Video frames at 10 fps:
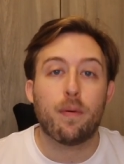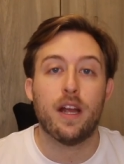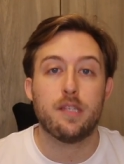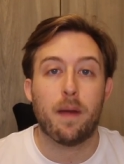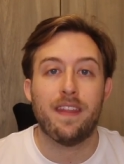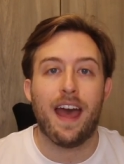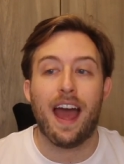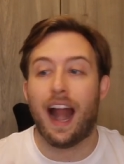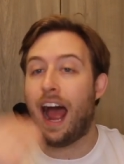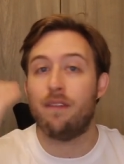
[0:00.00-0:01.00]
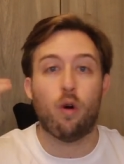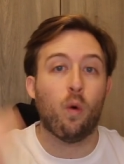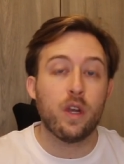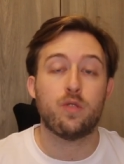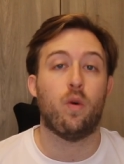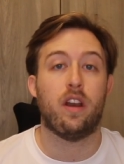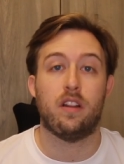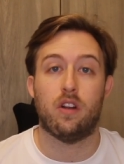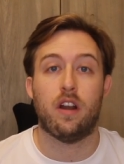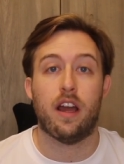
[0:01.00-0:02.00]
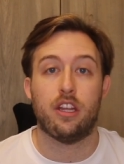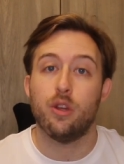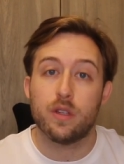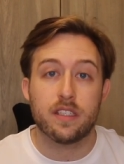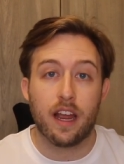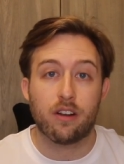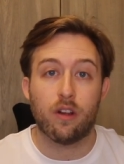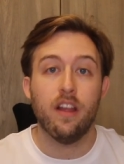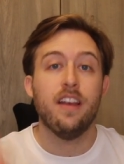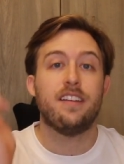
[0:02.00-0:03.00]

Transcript: impressed by that. I've always wanted to learn how to unicycle.